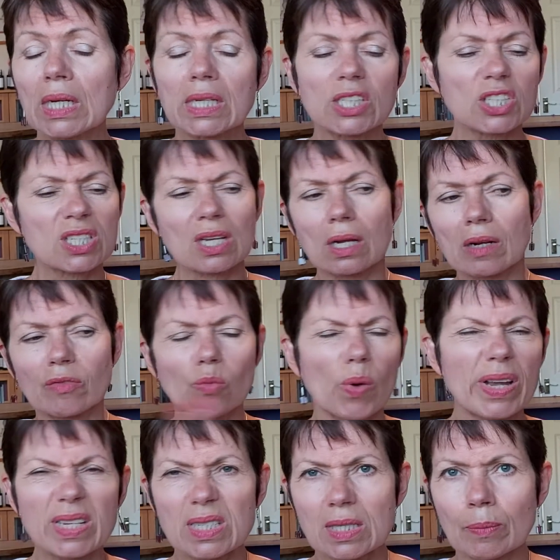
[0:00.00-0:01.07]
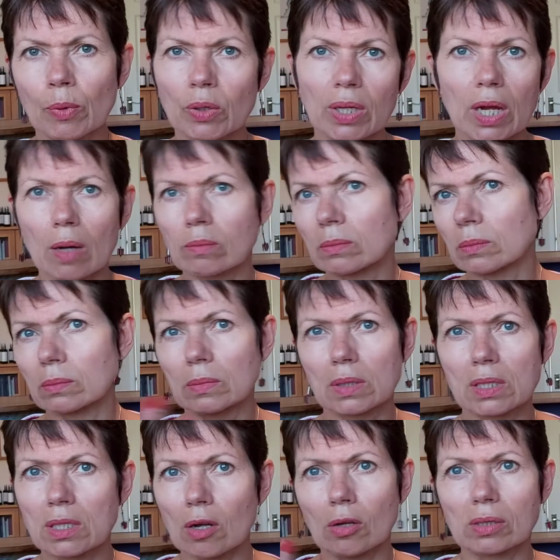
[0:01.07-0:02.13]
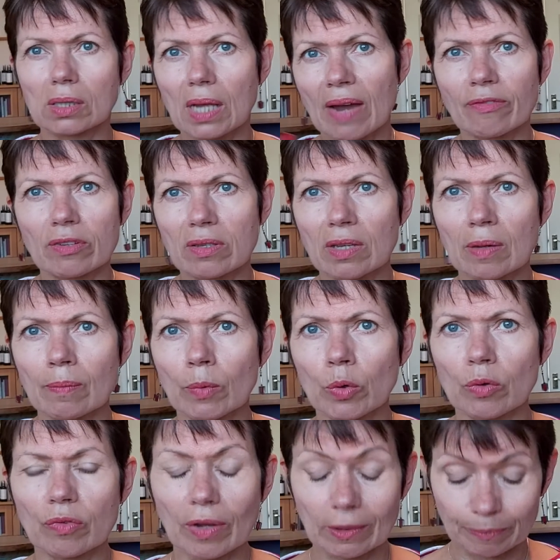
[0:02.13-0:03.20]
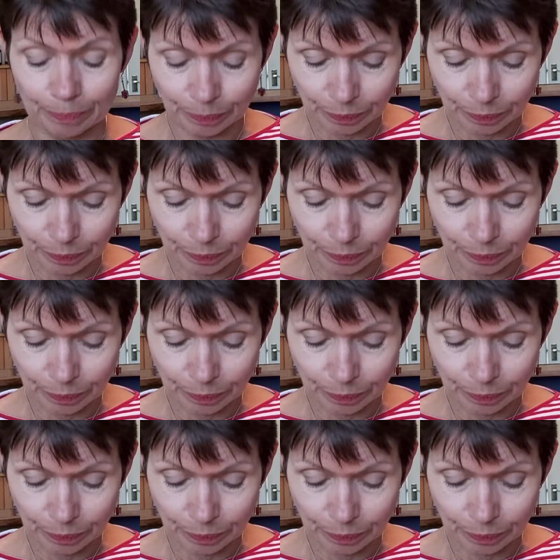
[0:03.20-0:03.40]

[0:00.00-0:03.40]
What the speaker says: Just kind of wakes the body up and starts everything moving.